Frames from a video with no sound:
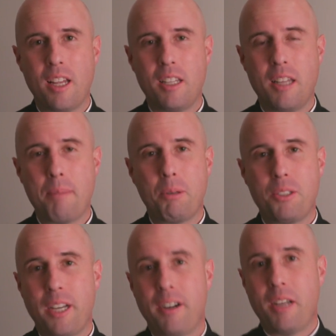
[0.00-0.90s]

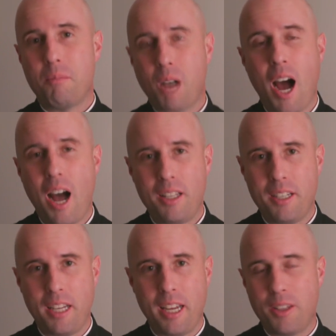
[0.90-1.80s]
Leprosarium
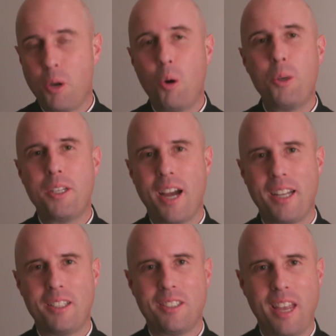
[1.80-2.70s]
colony in the whole
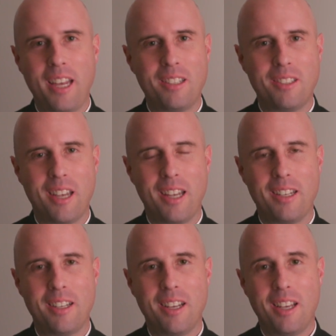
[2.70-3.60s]
United States,
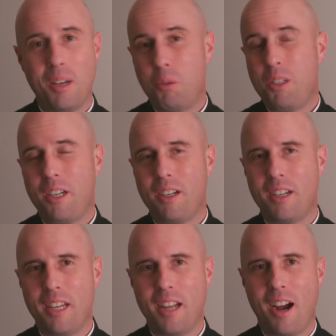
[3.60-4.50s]
and it was here
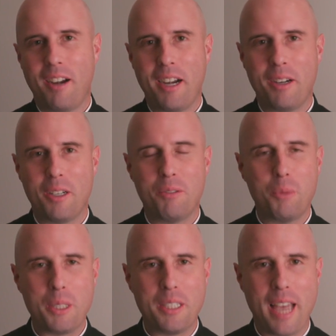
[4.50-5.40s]
in our area of
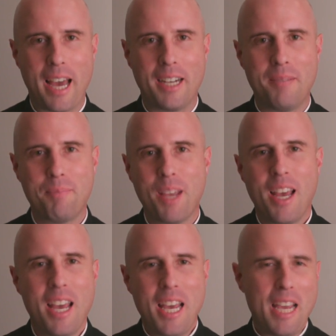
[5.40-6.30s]
Louisiana.
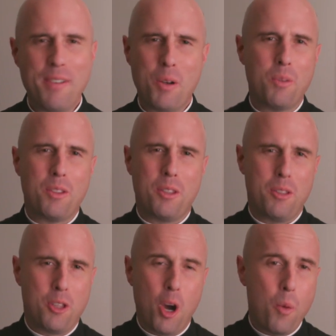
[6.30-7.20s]
Even
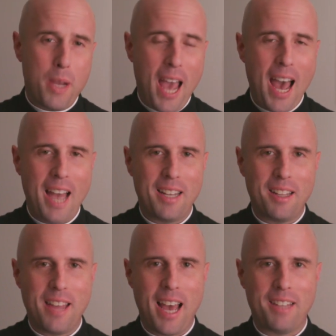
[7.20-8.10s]
though we
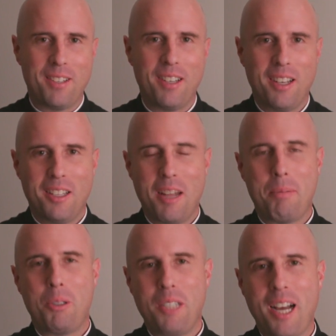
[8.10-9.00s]
had that
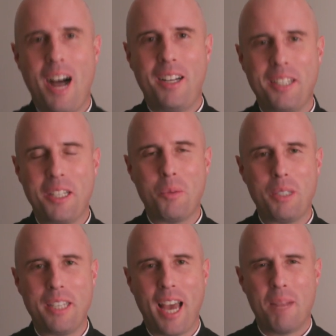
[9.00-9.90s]
leprosy colony in
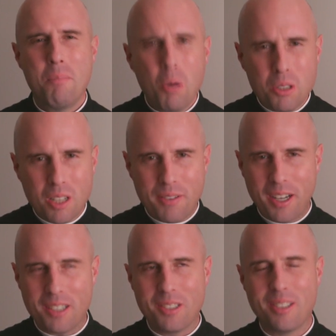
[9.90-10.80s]
Louisiana, most of
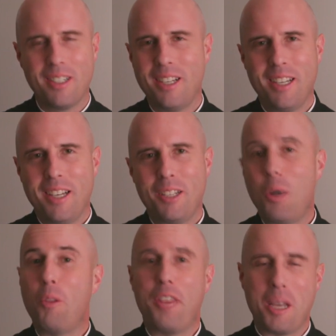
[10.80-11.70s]
us
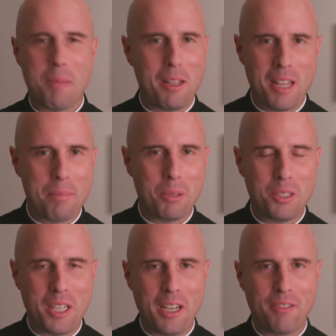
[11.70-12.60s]
don't think about
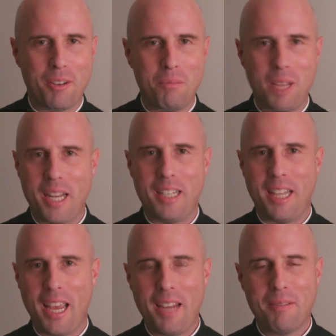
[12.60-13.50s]
leprosy from day to
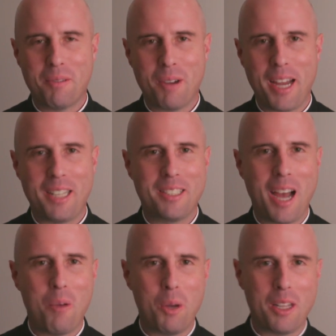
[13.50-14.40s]
day, right? It's
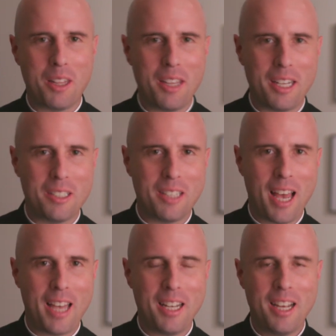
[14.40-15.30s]
not one of the things
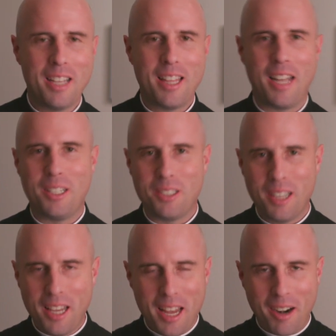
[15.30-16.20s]
that is
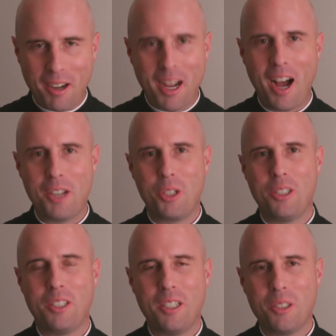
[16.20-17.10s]
in our
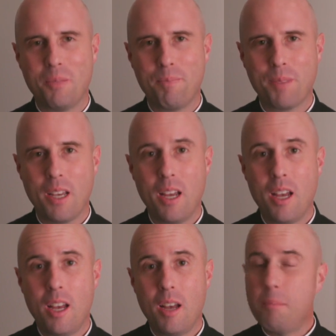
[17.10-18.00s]
consciousness.
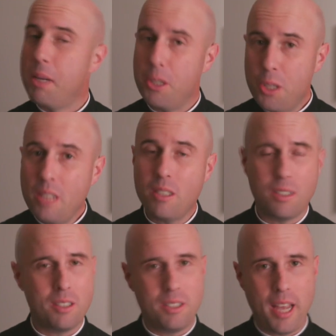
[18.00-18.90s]
But in
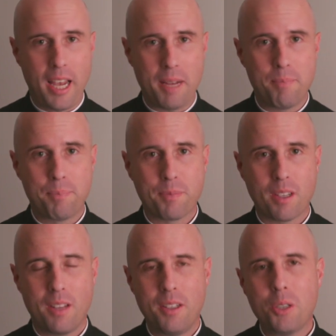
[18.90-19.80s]
Jesus's day,
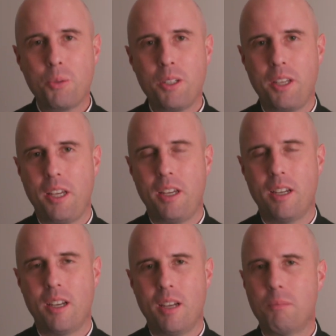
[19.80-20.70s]
this really
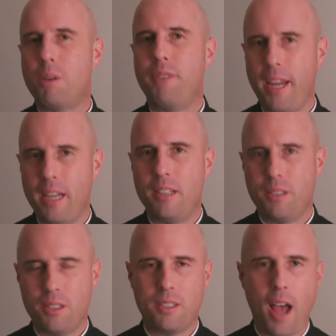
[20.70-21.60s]
pervaded
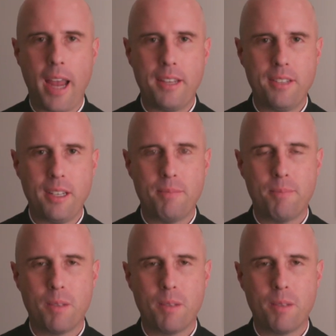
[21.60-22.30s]
society.